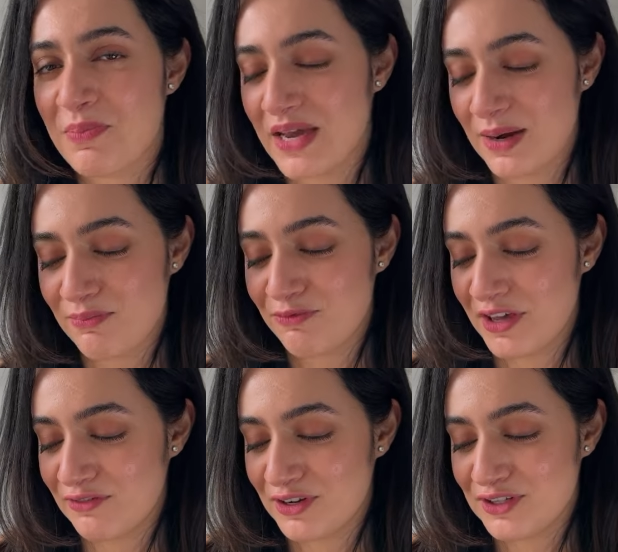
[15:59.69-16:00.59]
makeup
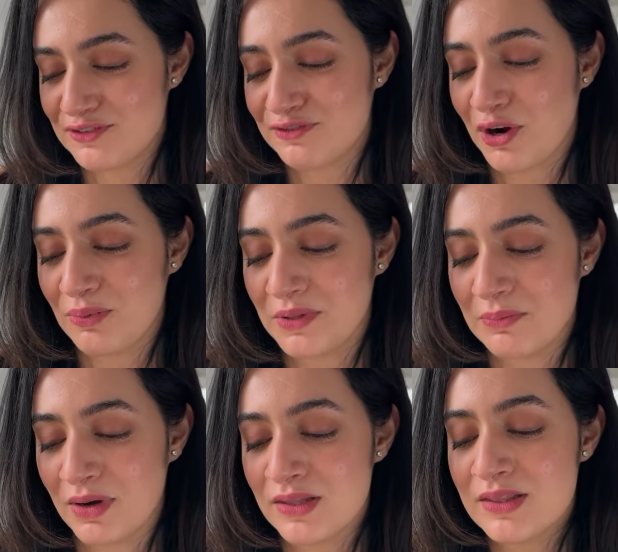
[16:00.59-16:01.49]
favorites from the
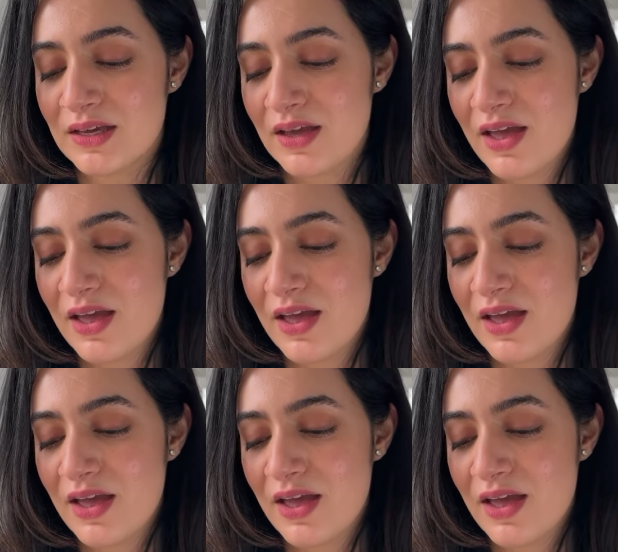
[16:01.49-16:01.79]
month.